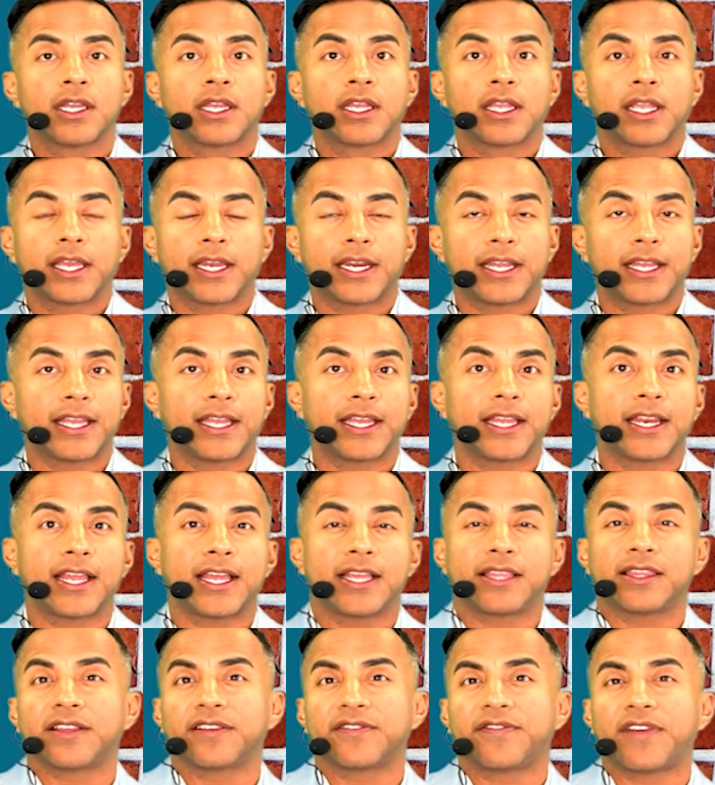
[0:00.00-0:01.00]

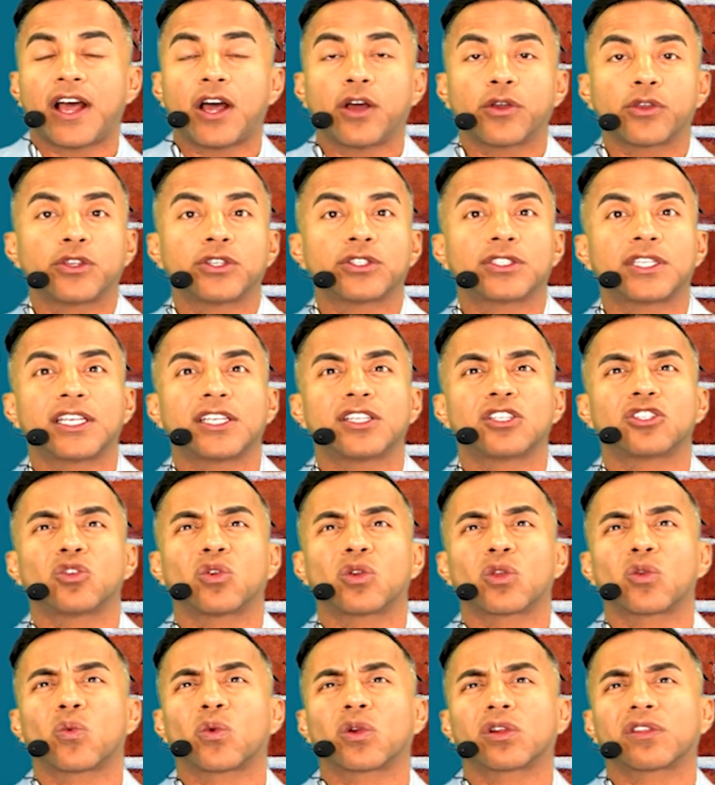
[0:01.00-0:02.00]
and the value says it's only
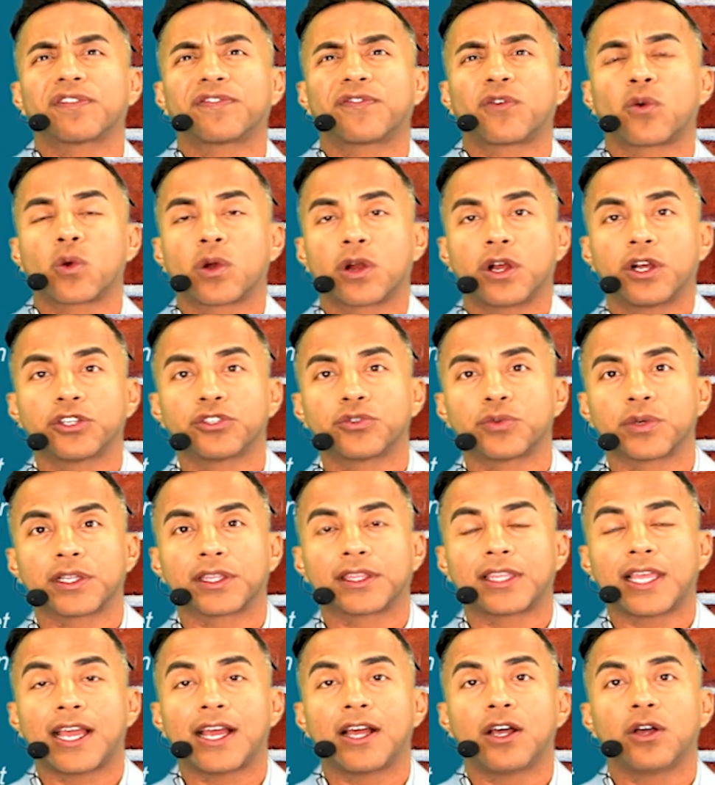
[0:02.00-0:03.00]
worth
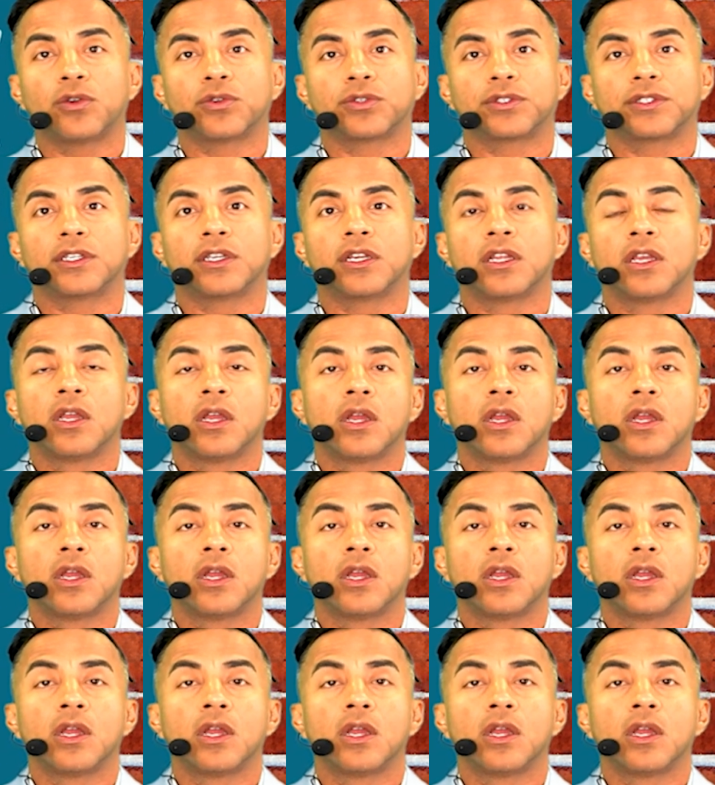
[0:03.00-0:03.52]
400,000.